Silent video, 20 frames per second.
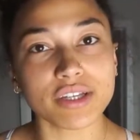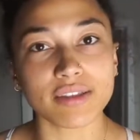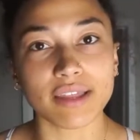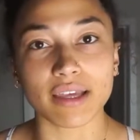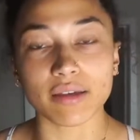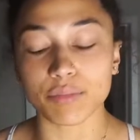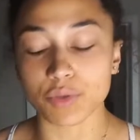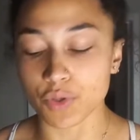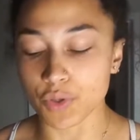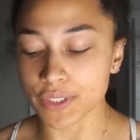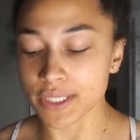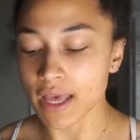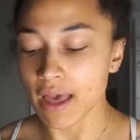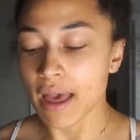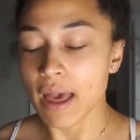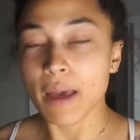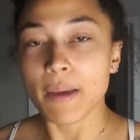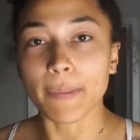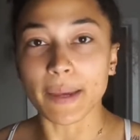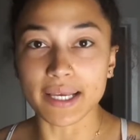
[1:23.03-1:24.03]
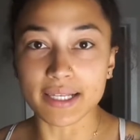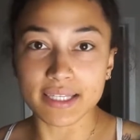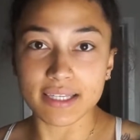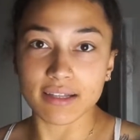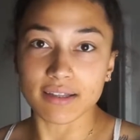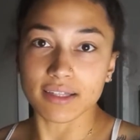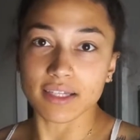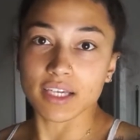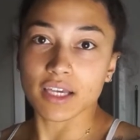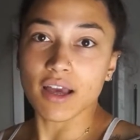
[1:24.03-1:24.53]
labels,
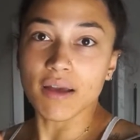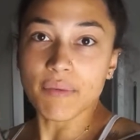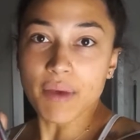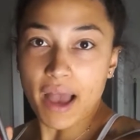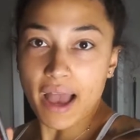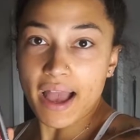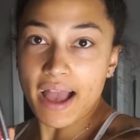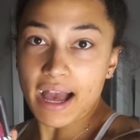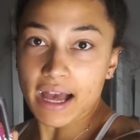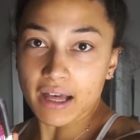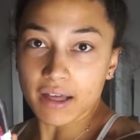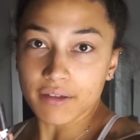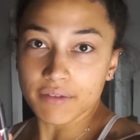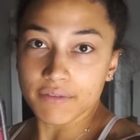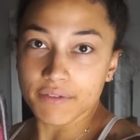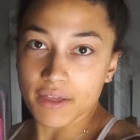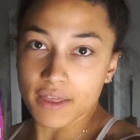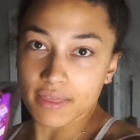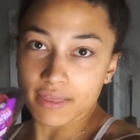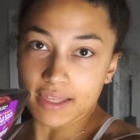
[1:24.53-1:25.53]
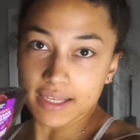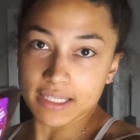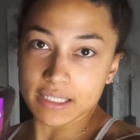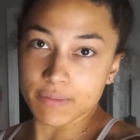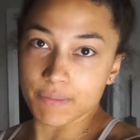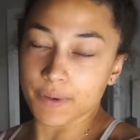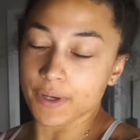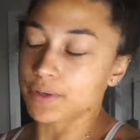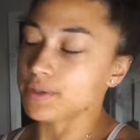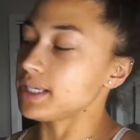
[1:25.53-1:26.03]
basically I have this
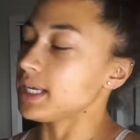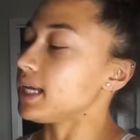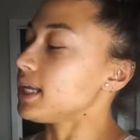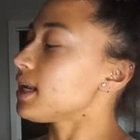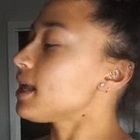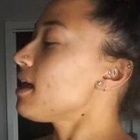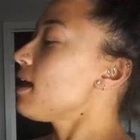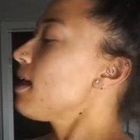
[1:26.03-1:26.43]
protein.